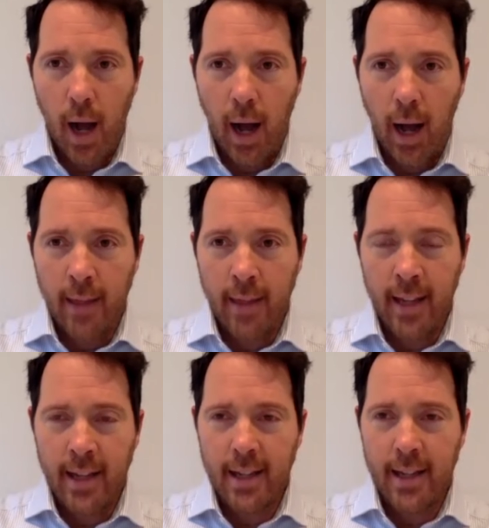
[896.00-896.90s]
I
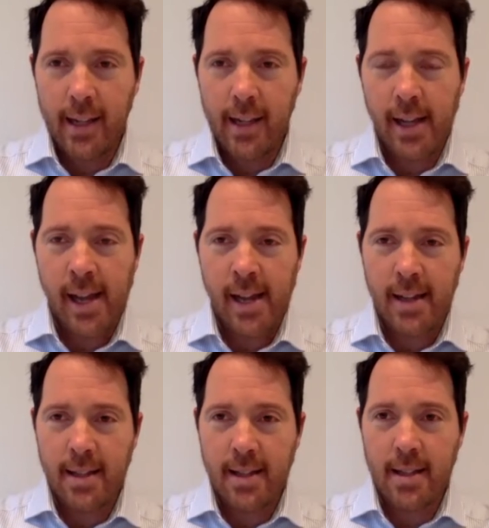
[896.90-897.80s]
think
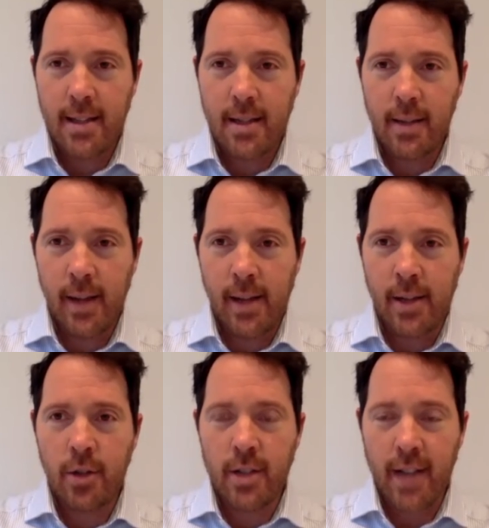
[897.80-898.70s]
it's it's
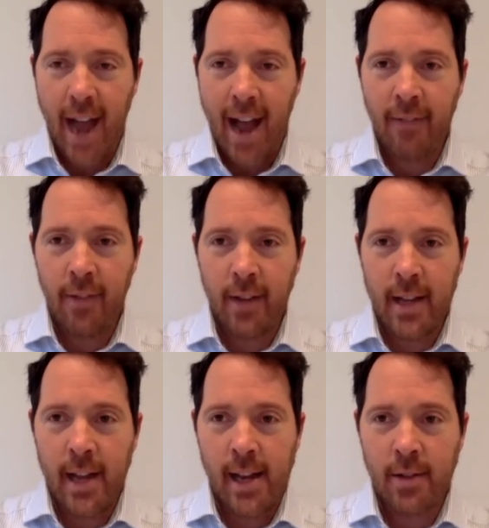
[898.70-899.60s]
good to have, and it
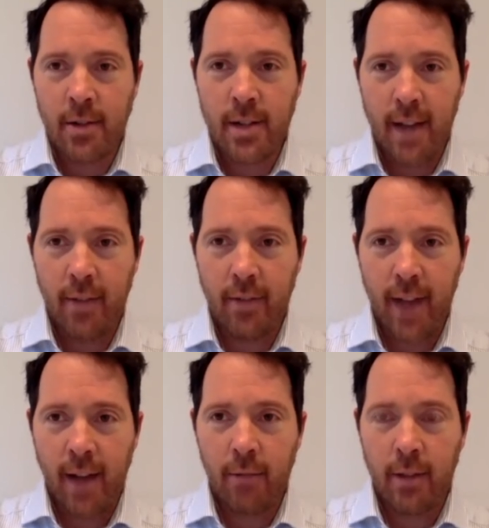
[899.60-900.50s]
is good to have the
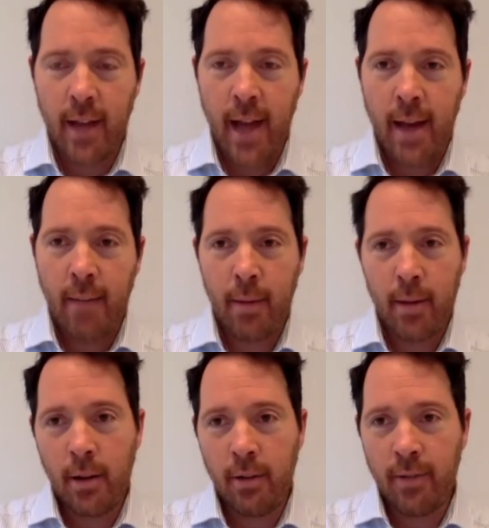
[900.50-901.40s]
founder there. But
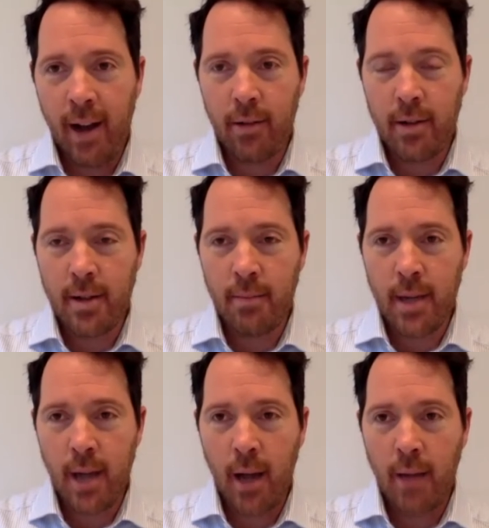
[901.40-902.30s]
founders
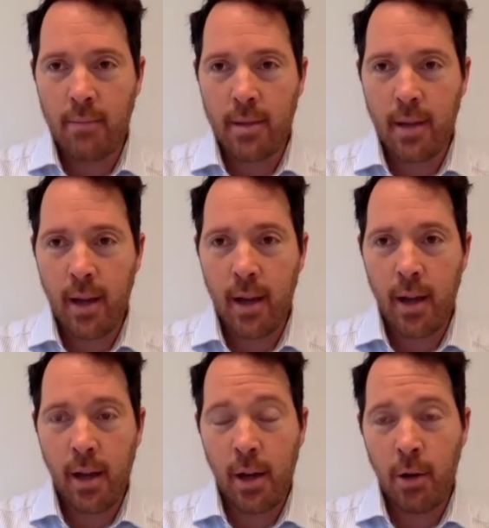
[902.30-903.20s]
sometimes
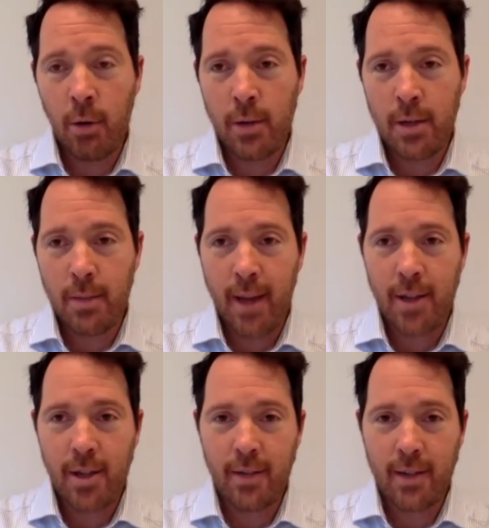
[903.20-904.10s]
uh, are not always the best
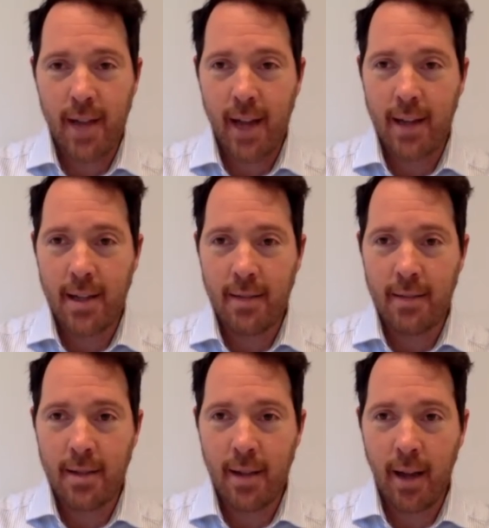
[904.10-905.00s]
chief
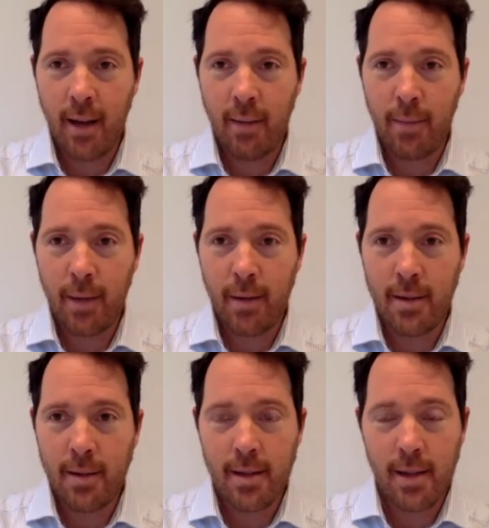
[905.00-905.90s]
executives um,
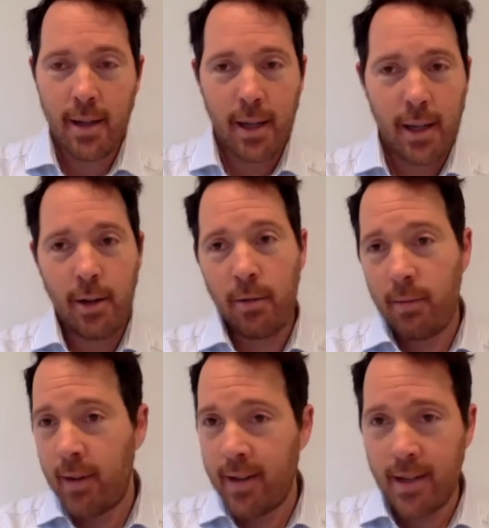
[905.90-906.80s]
because you know
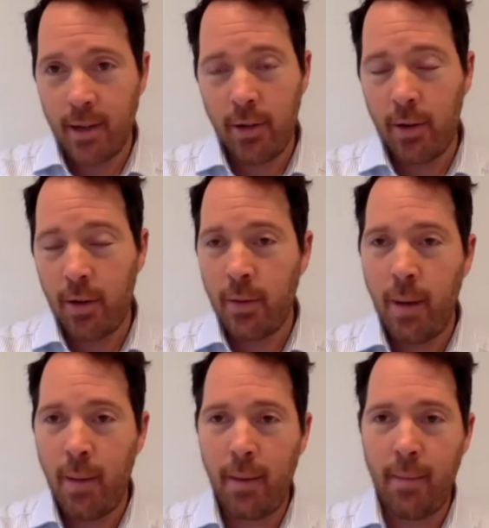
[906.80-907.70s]
listing on the, on the
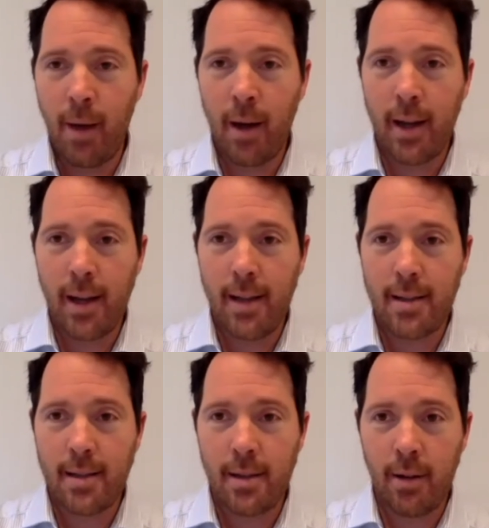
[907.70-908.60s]
public
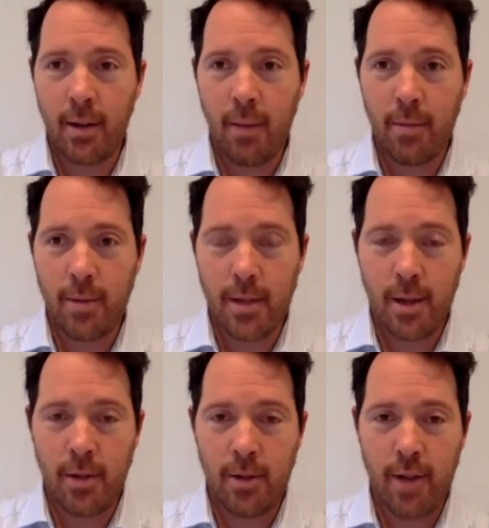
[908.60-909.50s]
markets you know comes with its
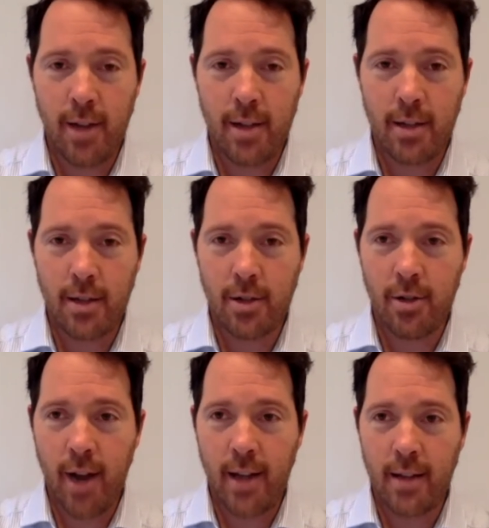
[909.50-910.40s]
own stresses and
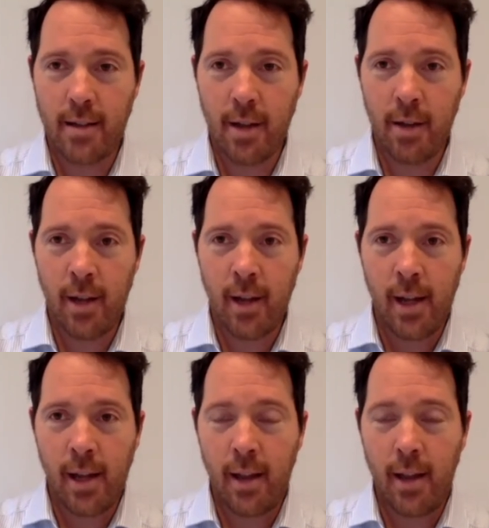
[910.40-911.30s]
strains. So
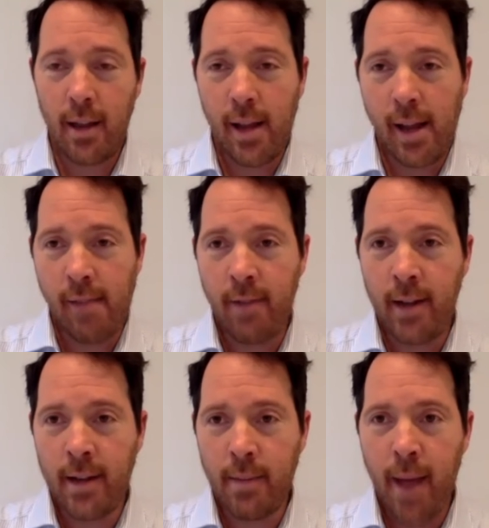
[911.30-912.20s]
mm. it, it
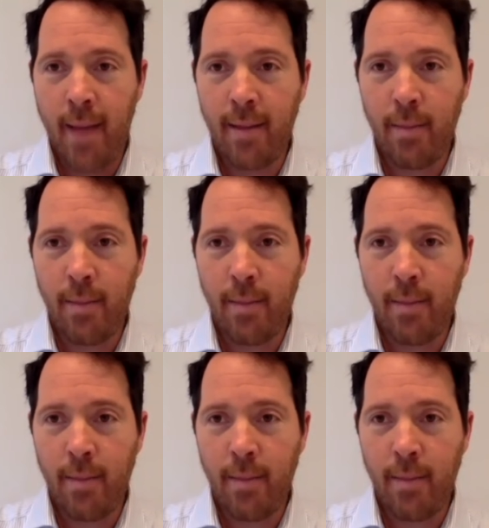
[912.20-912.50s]
really depends.